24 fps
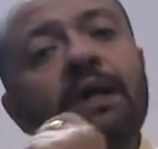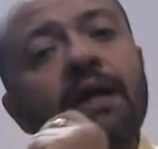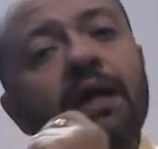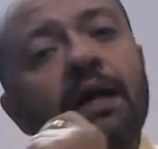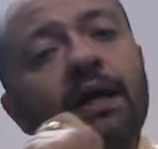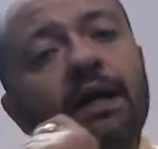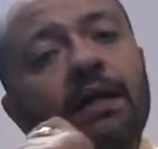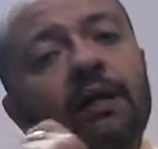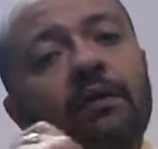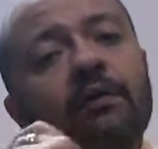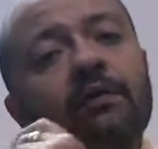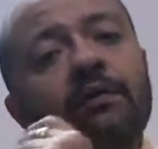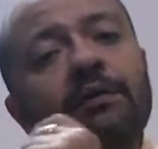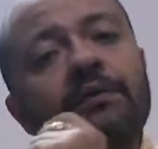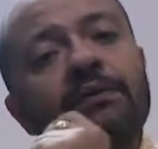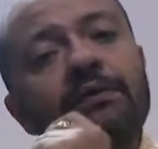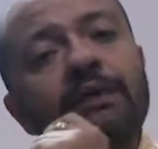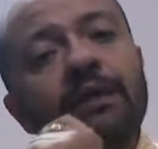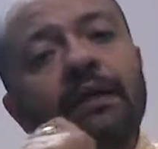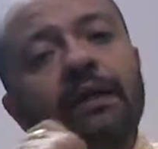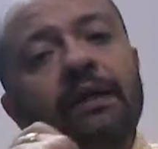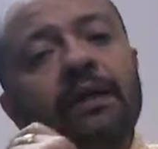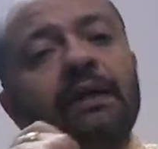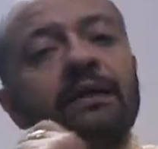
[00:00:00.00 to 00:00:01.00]

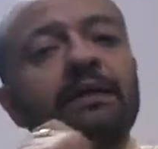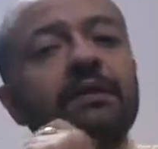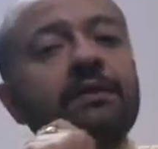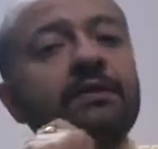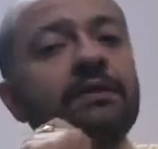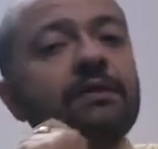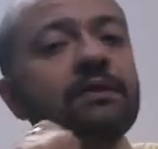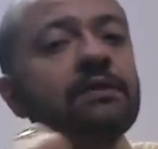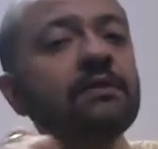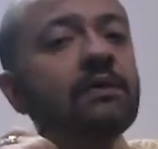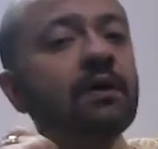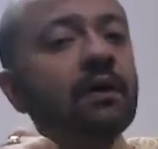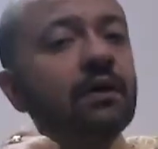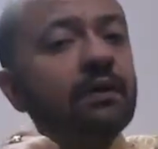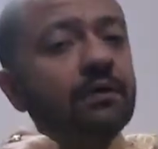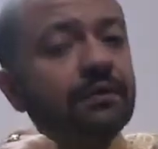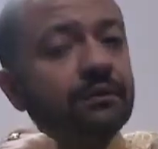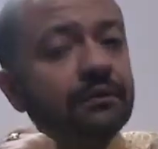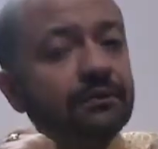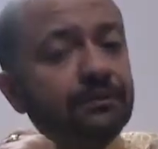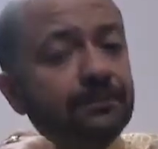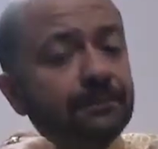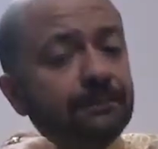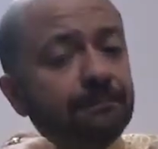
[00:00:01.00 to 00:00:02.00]
thyroid-related
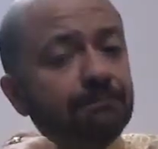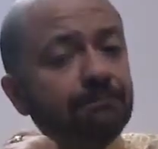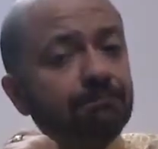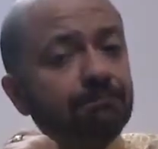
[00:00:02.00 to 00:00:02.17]
disorders.